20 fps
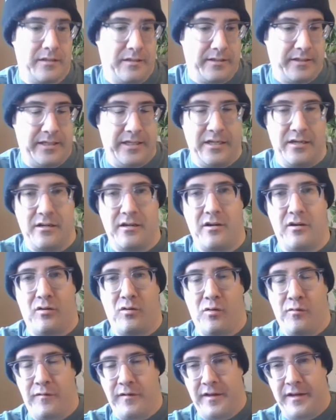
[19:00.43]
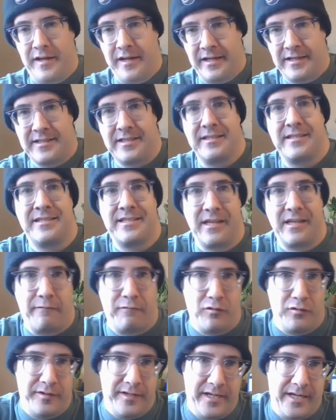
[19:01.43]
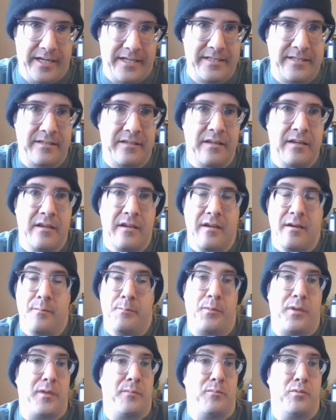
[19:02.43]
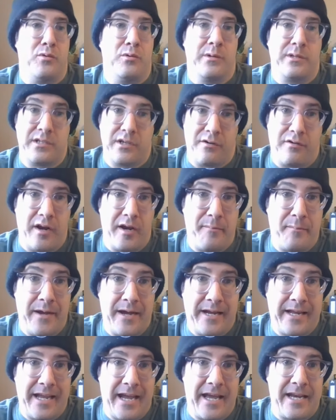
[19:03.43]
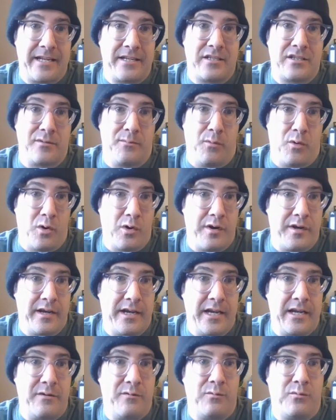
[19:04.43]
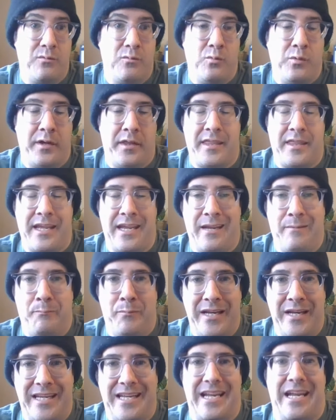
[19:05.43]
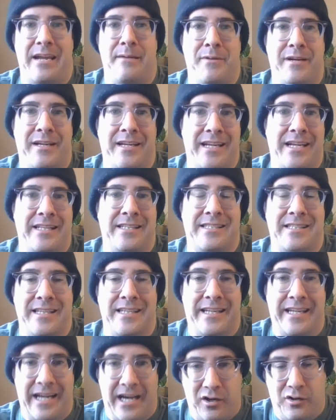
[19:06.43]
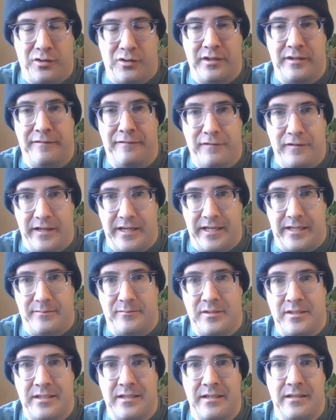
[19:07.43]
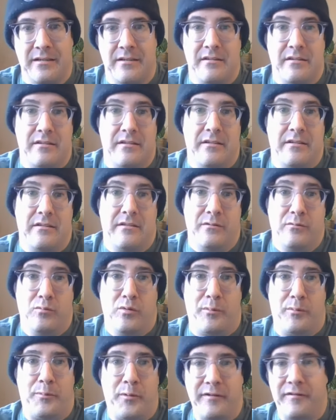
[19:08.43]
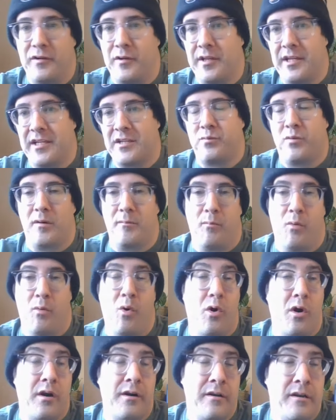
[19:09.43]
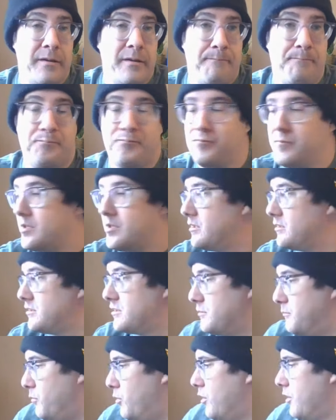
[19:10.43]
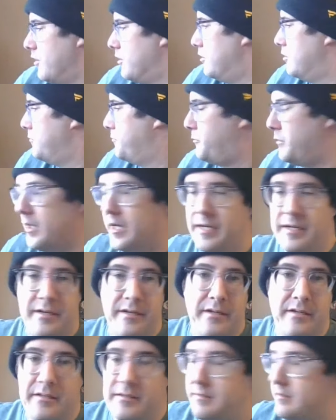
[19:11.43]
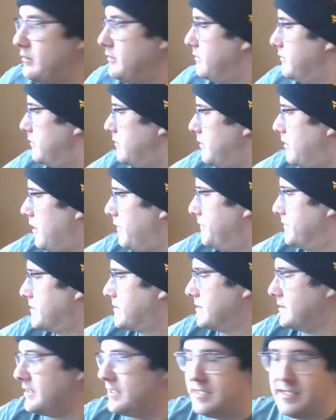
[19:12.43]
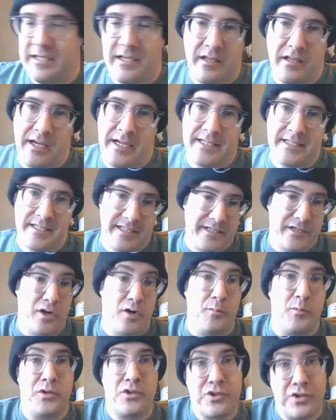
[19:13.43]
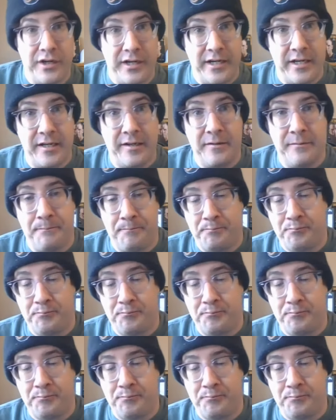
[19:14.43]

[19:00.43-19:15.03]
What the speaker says: here over the next several days. But the Bruins are right back at it tomorrow night with a big game against the Calgary Flames. We'll preview this one more tomorrow, but obviously Elias Lindholm was traded,